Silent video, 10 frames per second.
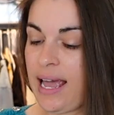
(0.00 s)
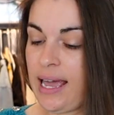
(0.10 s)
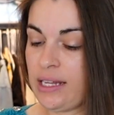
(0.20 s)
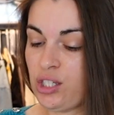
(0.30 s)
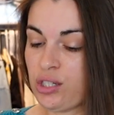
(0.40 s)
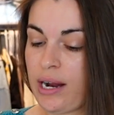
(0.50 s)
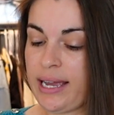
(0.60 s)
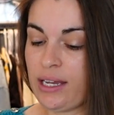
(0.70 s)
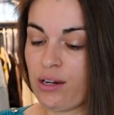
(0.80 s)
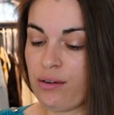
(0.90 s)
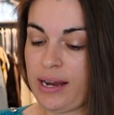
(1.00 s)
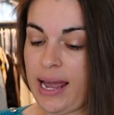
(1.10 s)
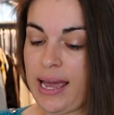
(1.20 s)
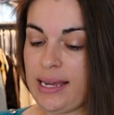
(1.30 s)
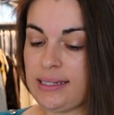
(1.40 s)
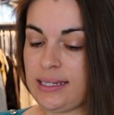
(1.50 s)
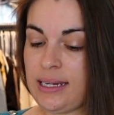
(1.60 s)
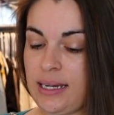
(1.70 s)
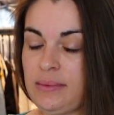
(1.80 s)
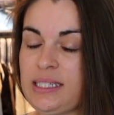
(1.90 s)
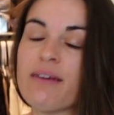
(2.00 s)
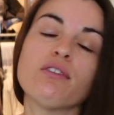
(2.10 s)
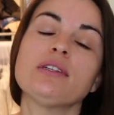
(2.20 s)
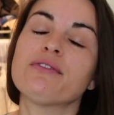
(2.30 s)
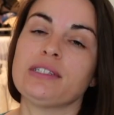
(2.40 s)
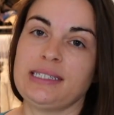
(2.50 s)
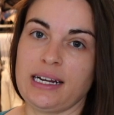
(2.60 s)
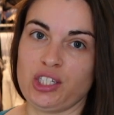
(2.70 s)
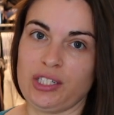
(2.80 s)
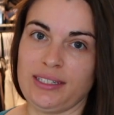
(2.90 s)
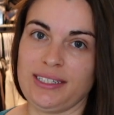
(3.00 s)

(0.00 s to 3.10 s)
and try and create several different sections.